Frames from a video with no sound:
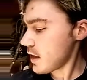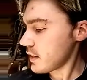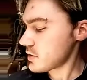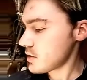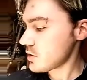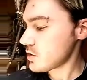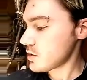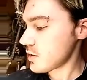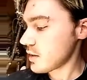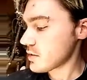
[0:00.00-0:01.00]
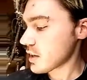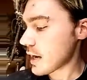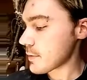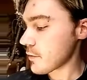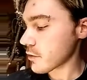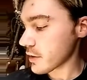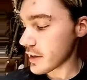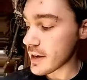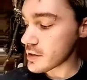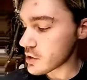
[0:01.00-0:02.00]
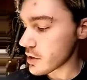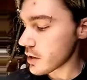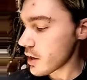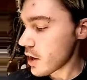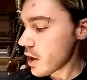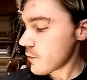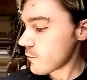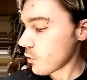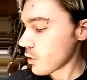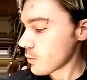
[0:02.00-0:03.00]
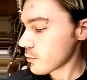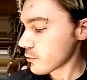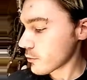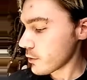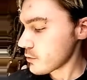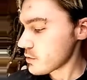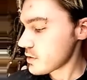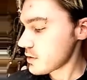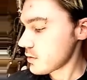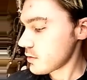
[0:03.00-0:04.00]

This is the time of creation. Form roots.